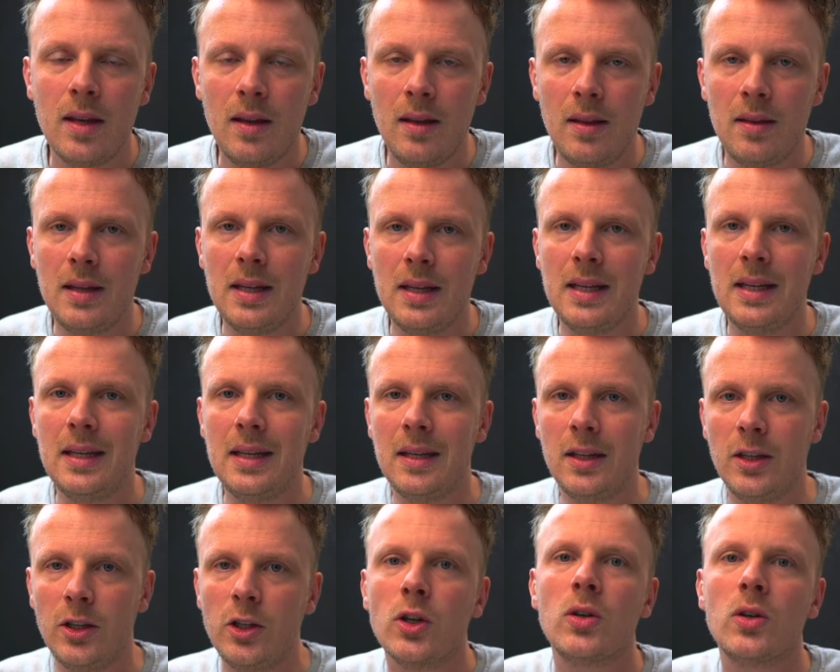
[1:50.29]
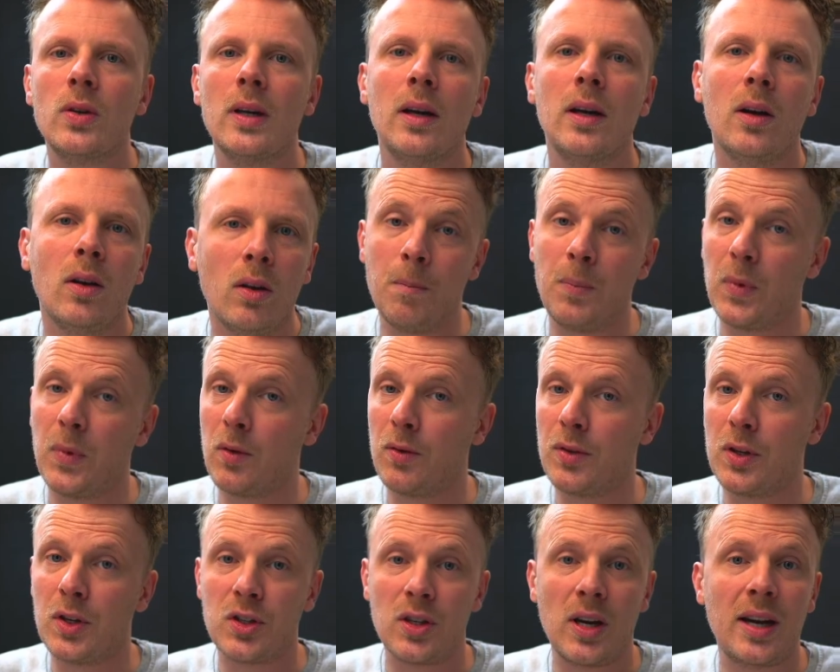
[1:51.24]
the URL of
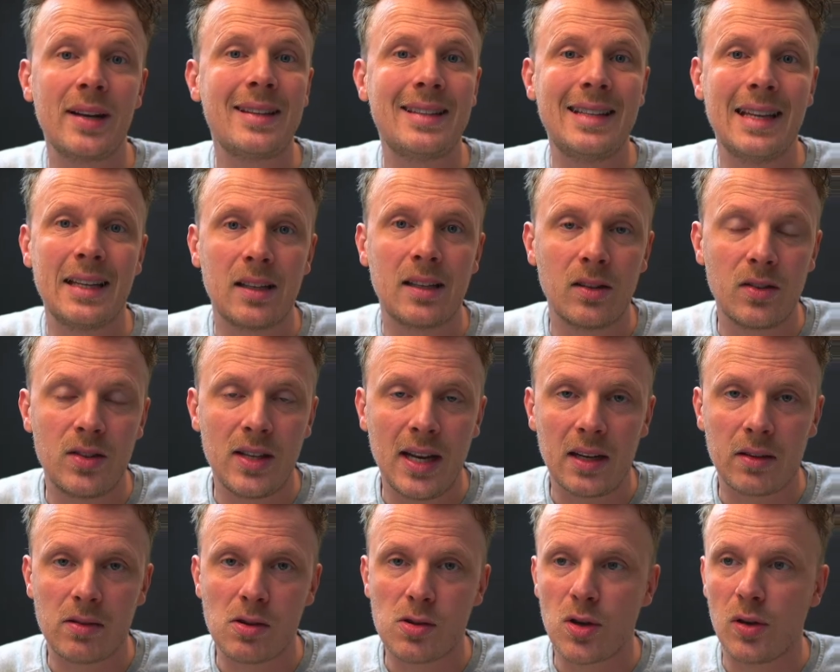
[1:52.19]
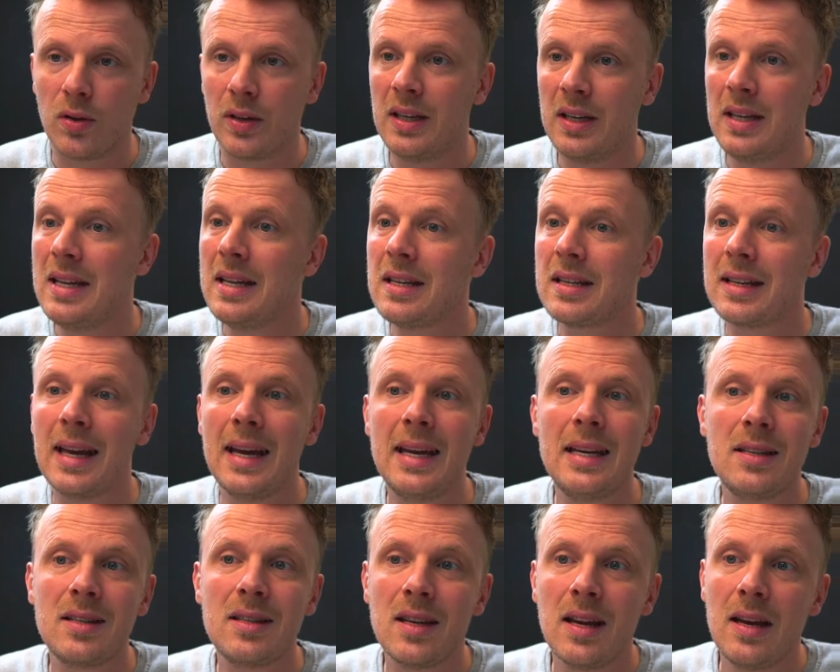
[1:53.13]
the site that the container is on. And in this
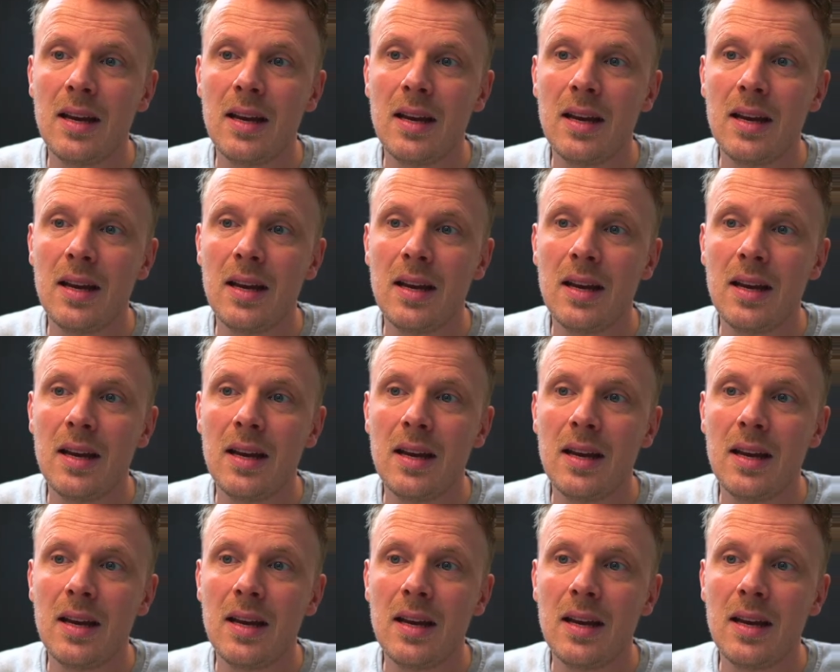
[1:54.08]
case,